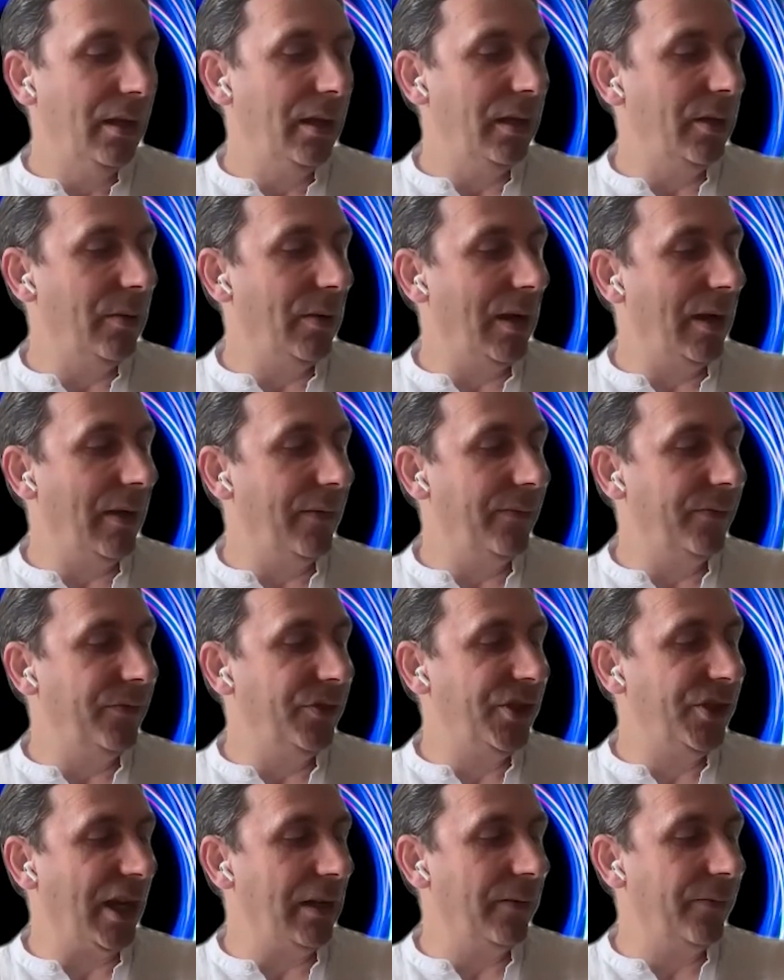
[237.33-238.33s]
You have
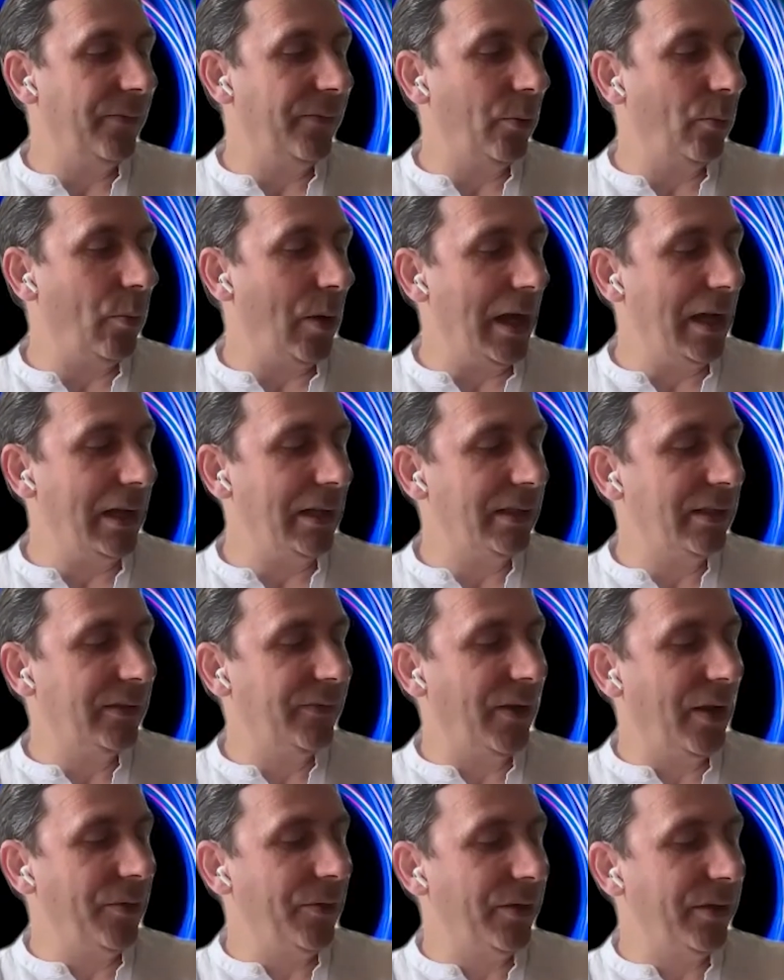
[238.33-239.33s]
Jennifer Wines,
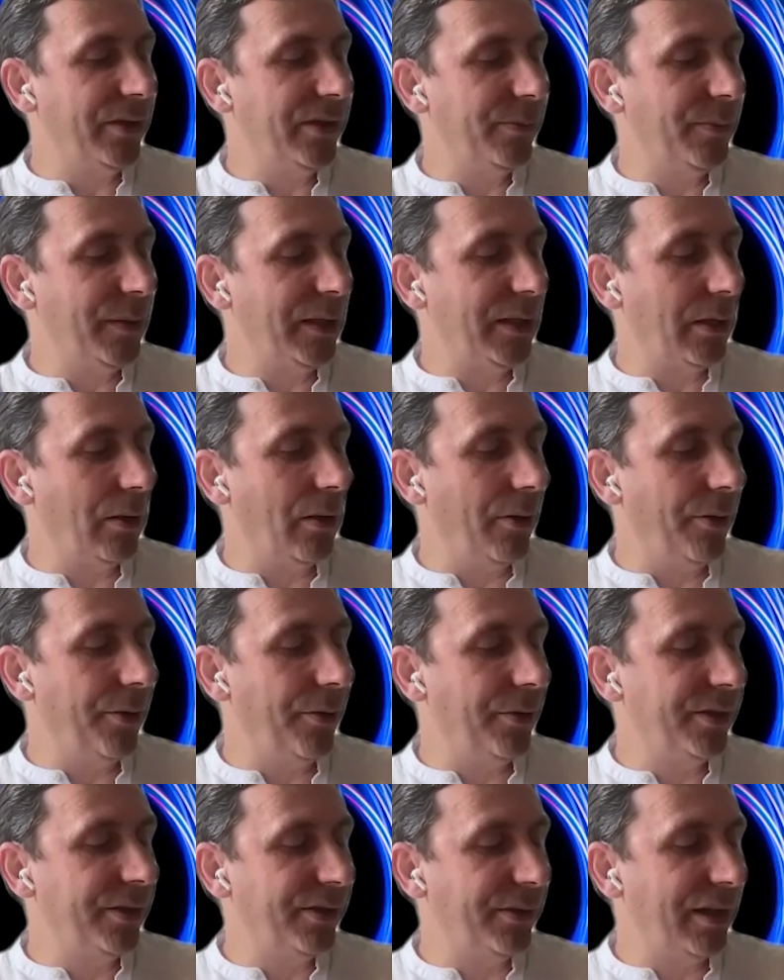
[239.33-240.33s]
founder and speaker,
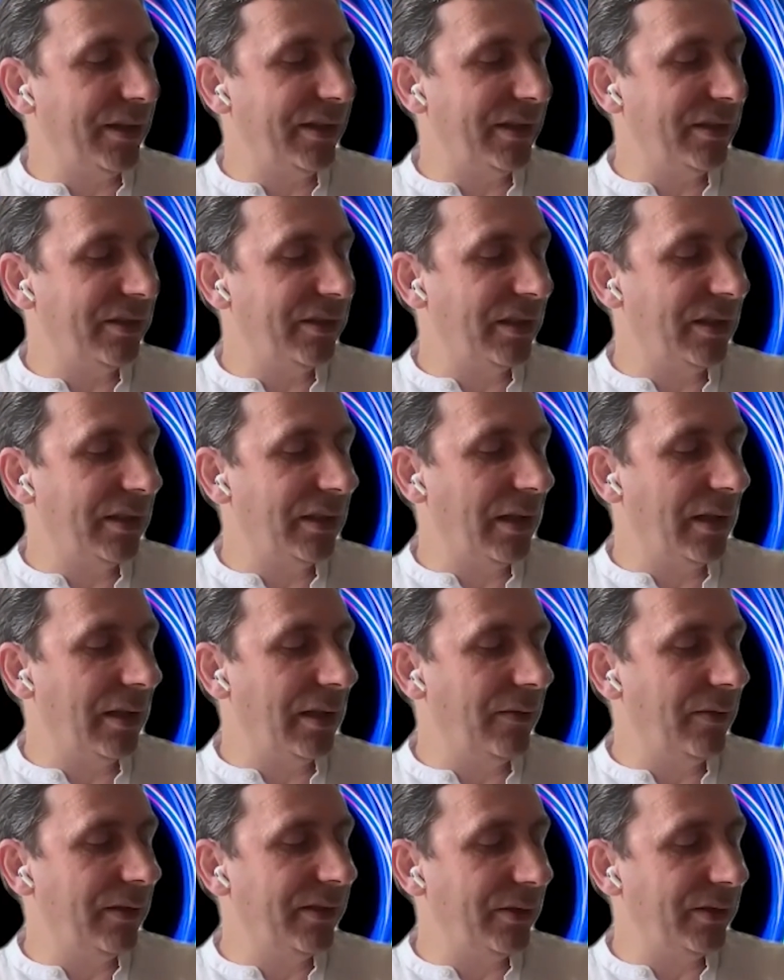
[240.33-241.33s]
author, strategy,
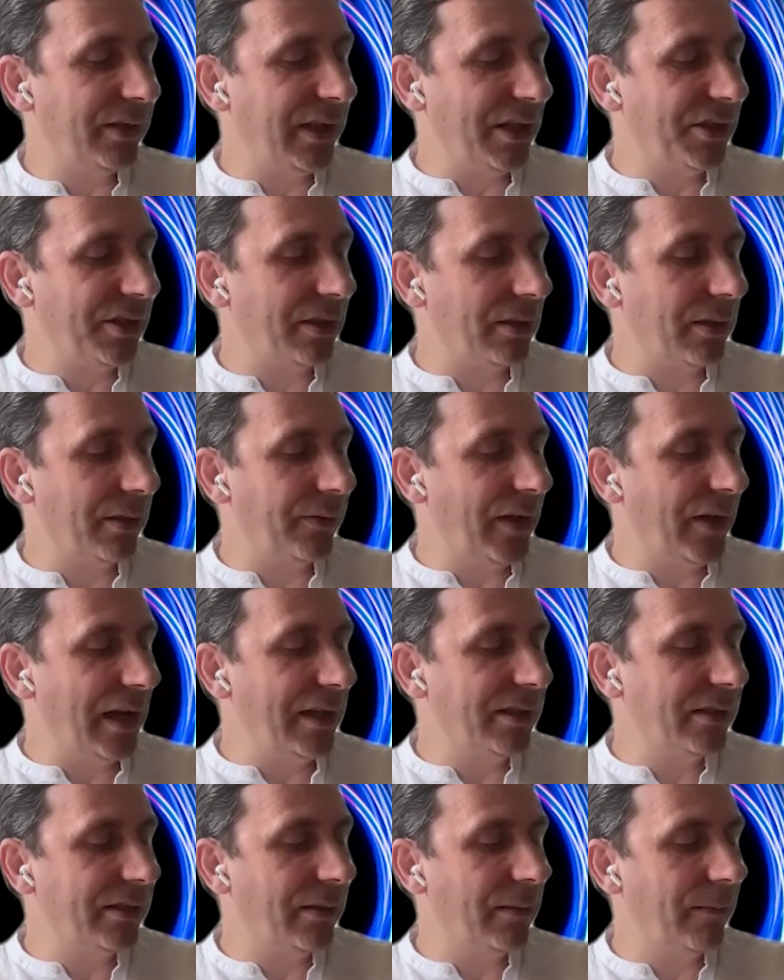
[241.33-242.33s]
strategic
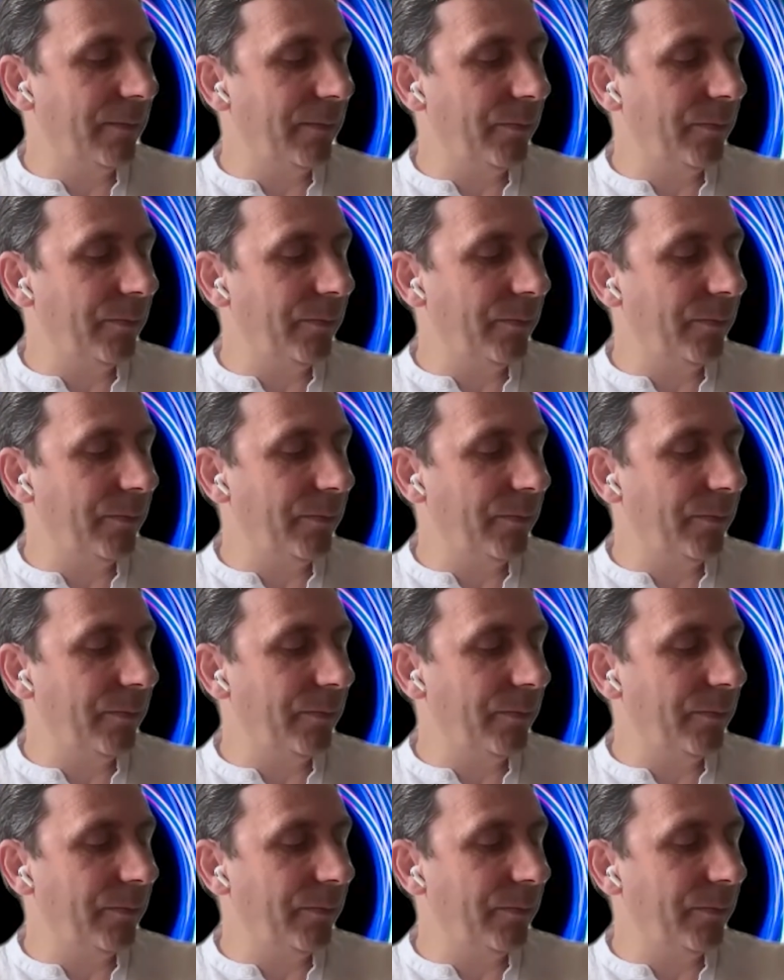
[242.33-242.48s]
advisor,